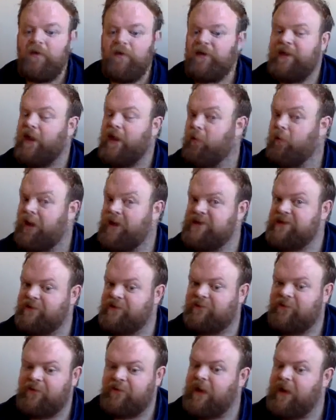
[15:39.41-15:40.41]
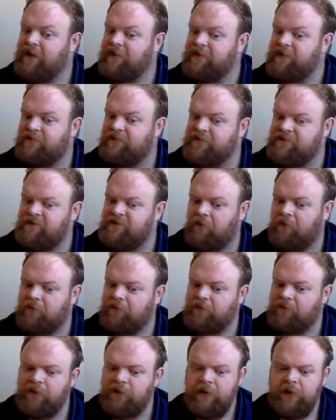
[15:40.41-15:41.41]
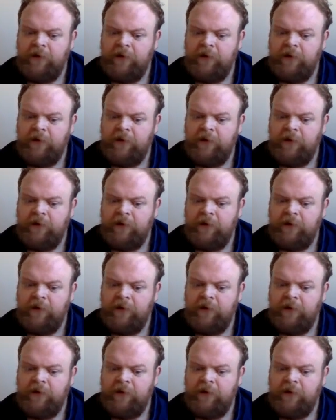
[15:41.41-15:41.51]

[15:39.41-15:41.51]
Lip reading: without waiting for the end of the song.